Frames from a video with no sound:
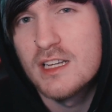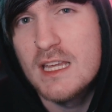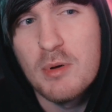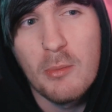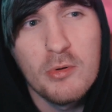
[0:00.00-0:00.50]

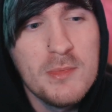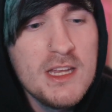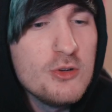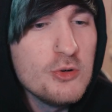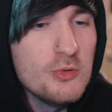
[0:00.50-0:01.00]
keep up with
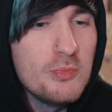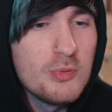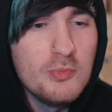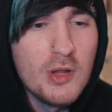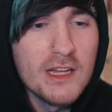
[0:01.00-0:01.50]
me who
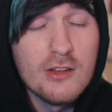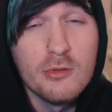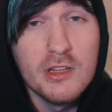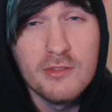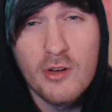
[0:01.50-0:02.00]
like
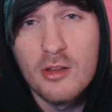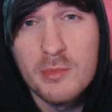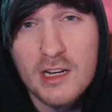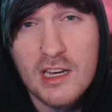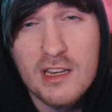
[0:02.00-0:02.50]
don't really follow
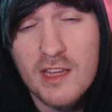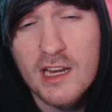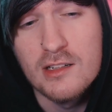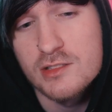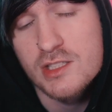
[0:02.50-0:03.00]
me on anything
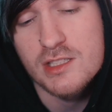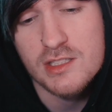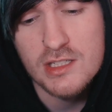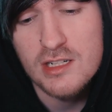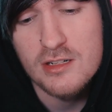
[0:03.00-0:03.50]
else.
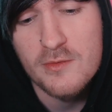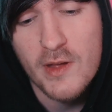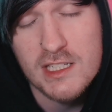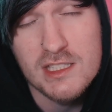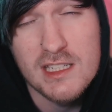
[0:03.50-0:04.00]
So
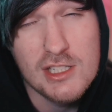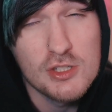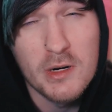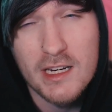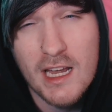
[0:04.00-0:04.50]
I did
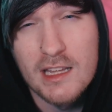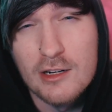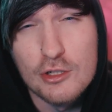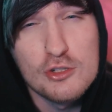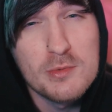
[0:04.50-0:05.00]
just want to kind of
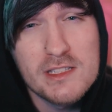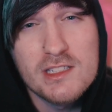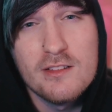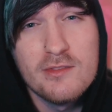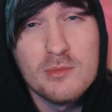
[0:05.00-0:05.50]
introduce
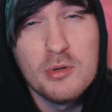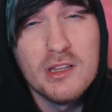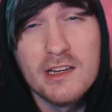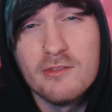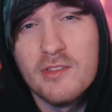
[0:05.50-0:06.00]
myself and
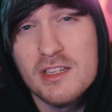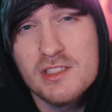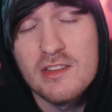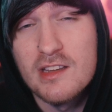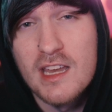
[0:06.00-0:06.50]
put like a
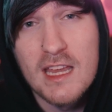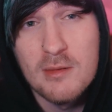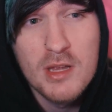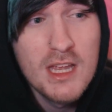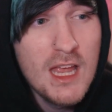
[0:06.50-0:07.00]
face to the
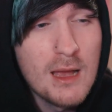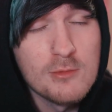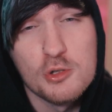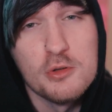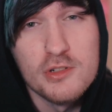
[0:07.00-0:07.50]
name.
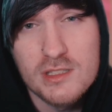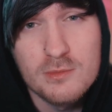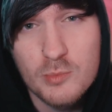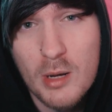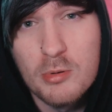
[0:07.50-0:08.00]
I'm sure there's a
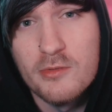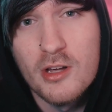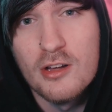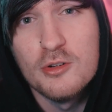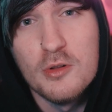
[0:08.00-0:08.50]
couple of
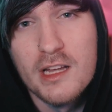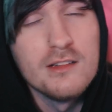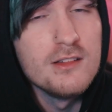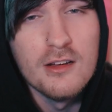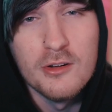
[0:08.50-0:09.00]
y'all who
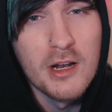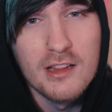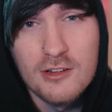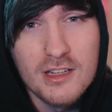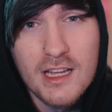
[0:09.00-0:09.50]
like don't know what I
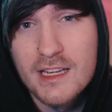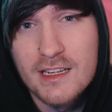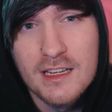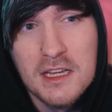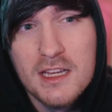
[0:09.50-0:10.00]
look like,
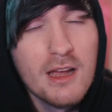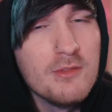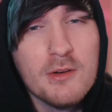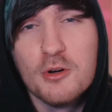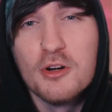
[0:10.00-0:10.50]

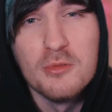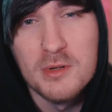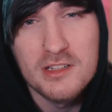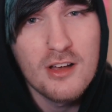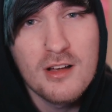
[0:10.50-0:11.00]
have never heard
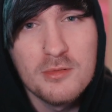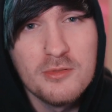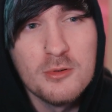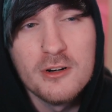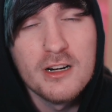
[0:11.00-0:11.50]
me talk
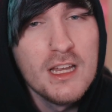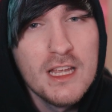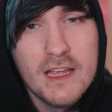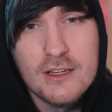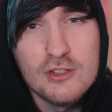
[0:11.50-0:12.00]
before,
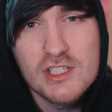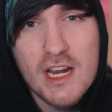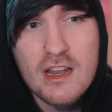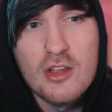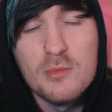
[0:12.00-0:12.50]
and you just
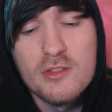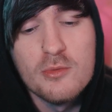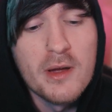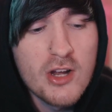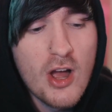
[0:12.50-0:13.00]
kind of know me
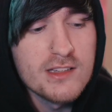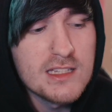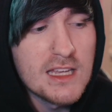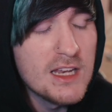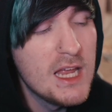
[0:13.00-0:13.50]
through my
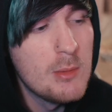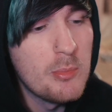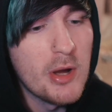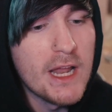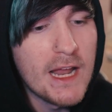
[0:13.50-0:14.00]
content.
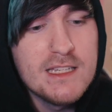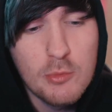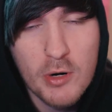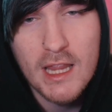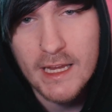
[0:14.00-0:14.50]
But I
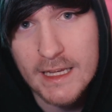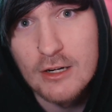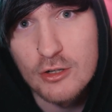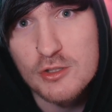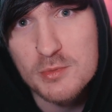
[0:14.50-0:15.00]
did want to like
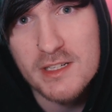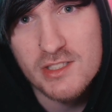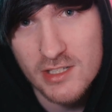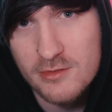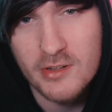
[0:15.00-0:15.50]
introduce
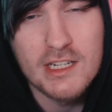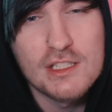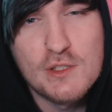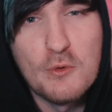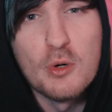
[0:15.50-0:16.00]
myself, I
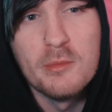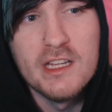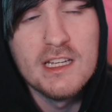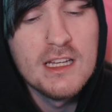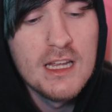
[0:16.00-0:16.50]
guess,
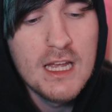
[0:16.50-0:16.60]
formally.